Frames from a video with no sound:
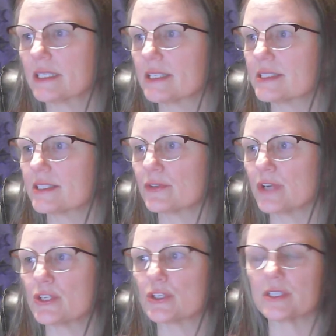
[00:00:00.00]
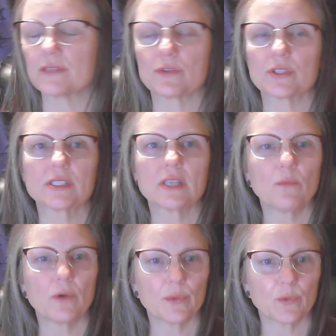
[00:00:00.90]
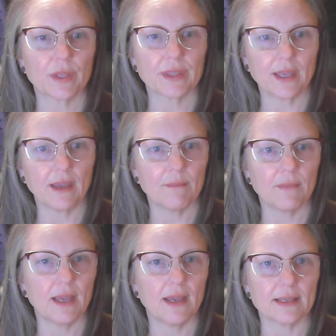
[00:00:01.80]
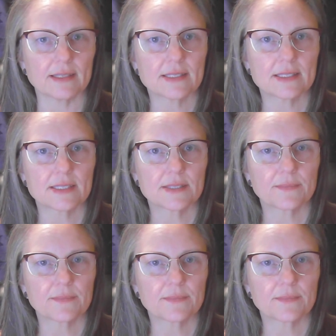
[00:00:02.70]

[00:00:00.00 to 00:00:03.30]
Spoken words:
considerations for someone with MS.